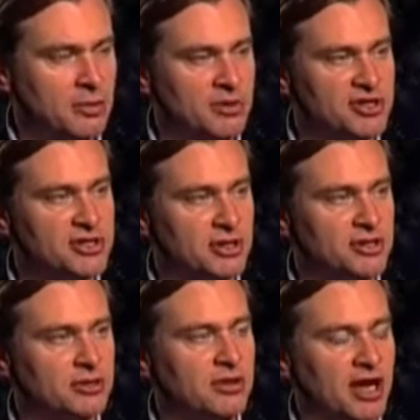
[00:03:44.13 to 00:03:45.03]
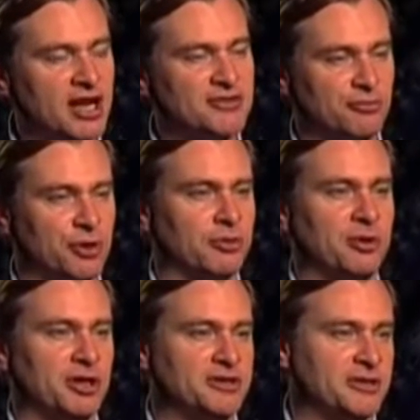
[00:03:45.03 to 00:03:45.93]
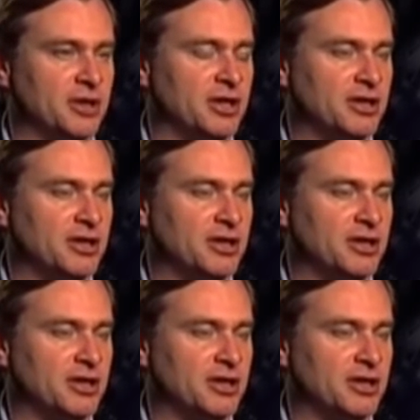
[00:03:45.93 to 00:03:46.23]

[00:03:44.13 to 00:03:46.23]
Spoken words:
But she's got to do that as a real person.